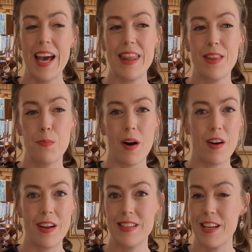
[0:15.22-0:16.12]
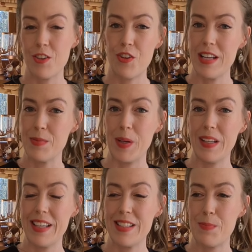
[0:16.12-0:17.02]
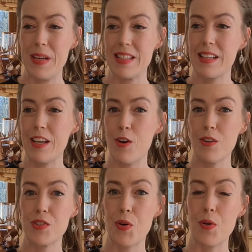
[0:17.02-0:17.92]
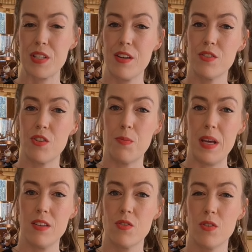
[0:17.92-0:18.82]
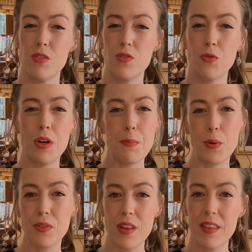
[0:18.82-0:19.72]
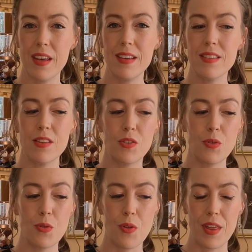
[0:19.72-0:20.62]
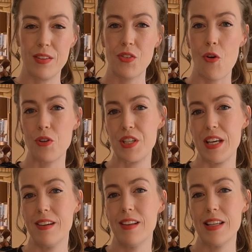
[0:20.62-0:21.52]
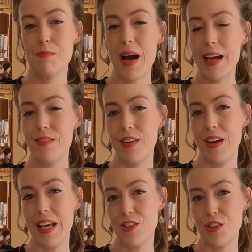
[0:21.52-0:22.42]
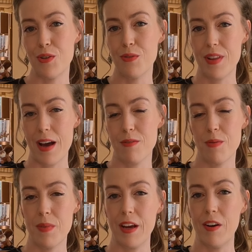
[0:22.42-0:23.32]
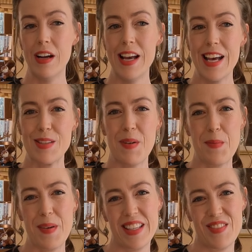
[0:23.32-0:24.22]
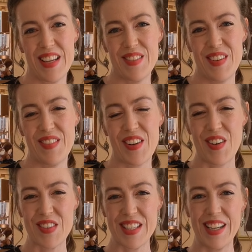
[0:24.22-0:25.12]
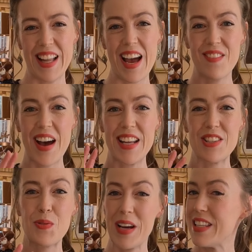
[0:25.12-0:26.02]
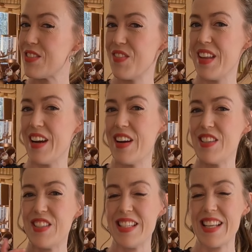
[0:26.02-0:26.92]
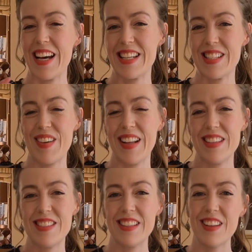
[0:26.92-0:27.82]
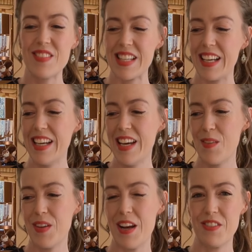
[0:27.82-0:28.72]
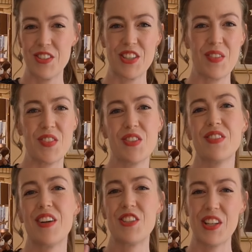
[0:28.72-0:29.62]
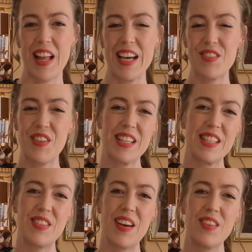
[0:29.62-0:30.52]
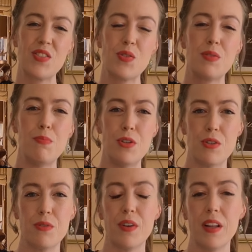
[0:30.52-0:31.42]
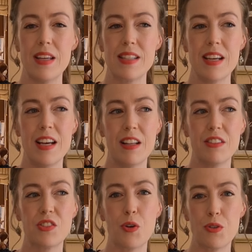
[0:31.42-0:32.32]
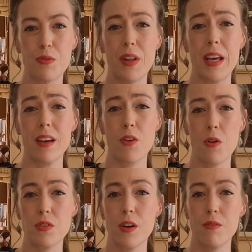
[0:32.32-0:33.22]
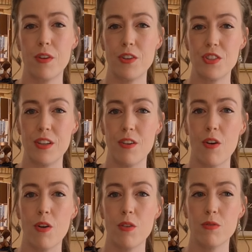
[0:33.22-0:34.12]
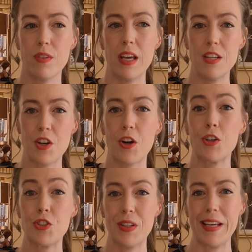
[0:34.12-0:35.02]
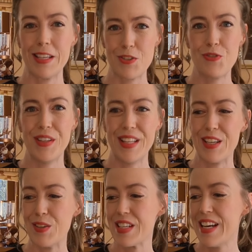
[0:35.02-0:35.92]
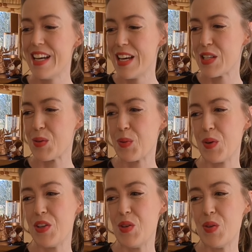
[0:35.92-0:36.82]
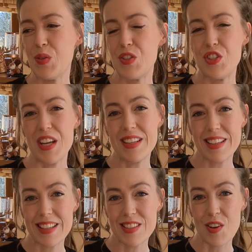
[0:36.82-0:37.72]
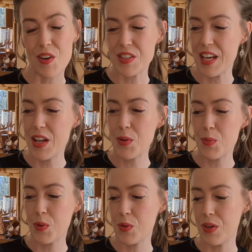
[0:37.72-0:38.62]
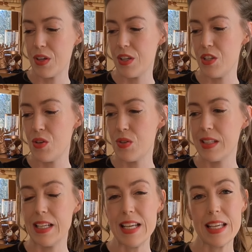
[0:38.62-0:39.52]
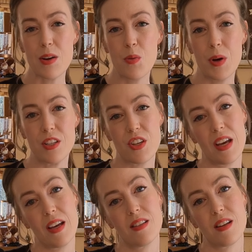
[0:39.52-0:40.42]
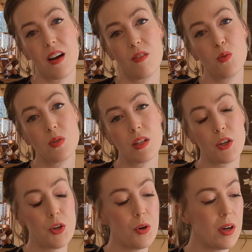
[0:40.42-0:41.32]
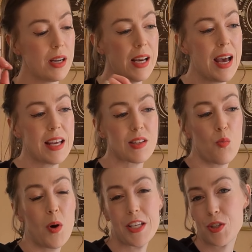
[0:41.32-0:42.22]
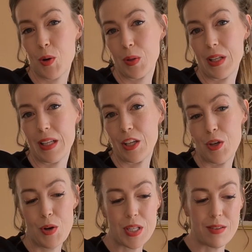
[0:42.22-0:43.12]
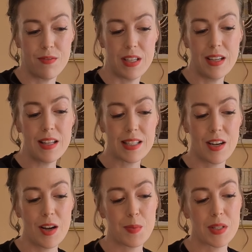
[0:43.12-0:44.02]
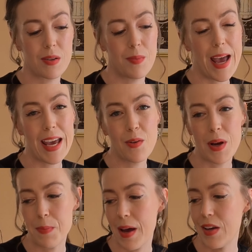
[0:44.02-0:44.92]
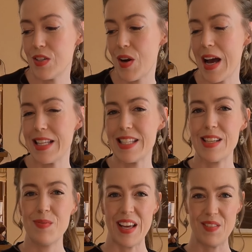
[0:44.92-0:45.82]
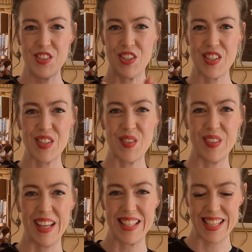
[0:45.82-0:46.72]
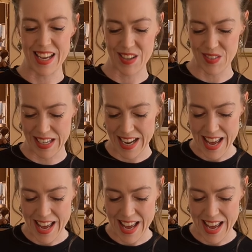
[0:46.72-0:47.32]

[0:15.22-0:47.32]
The bar is incredible. It's basically all its cocktails are based on storybooks and things. So this cocktail is my variation of that from there. It's my best friend's favourite cocktail. I've had it twice from there and she's had it as well and she loves it. Whenever she comes over, she'll ask for this as well. So it was beautiful. It's sort of like a cocktail version of a Turkish delight. It's really good. So we're going to use gin in this cocktail. We're going to use Lanique, which is our rose liqueur some white chocolate liqueur, some vanilla syrup, some egg white powder and some lemon juice. So let's get going.